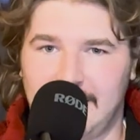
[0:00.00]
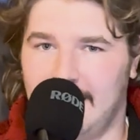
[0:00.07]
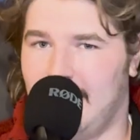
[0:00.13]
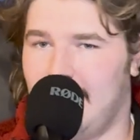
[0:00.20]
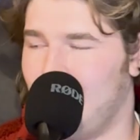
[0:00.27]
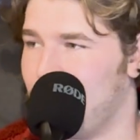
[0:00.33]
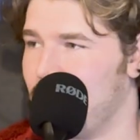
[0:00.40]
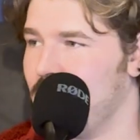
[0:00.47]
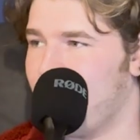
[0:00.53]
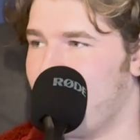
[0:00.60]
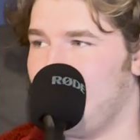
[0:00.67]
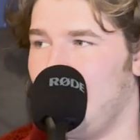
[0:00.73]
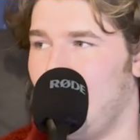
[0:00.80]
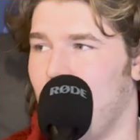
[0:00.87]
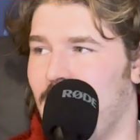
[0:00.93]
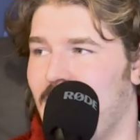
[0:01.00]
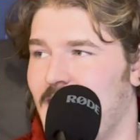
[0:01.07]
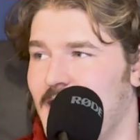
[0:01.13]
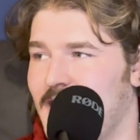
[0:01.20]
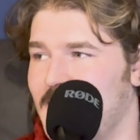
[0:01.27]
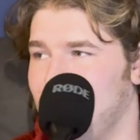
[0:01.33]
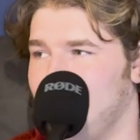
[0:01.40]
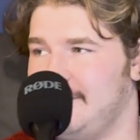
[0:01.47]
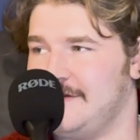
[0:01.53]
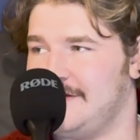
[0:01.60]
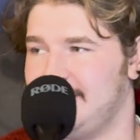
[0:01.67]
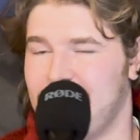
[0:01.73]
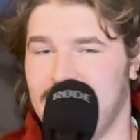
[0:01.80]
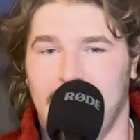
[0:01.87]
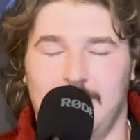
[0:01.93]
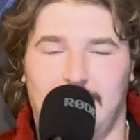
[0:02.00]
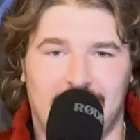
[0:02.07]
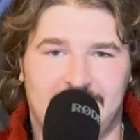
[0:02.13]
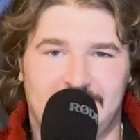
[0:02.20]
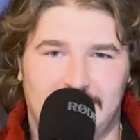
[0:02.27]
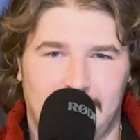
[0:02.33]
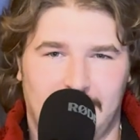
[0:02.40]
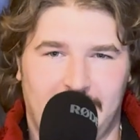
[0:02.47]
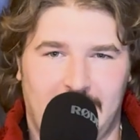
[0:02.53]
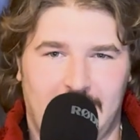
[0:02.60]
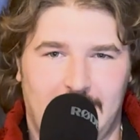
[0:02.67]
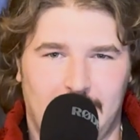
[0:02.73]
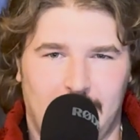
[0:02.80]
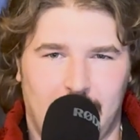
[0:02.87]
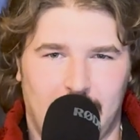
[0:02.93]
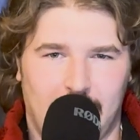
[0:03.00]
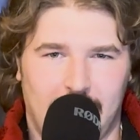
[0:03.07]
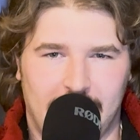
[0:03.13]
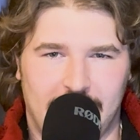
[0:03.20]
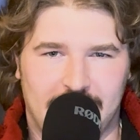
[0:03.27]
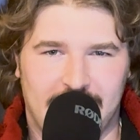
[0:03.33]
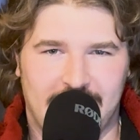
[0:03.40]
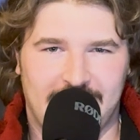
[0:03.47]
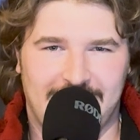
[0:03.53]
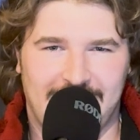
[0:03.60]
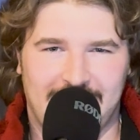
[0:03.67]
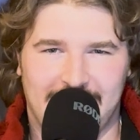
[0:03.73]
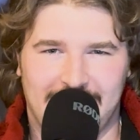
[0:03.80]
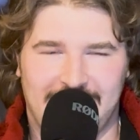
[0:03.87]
I would love to go back and just sit myself down and just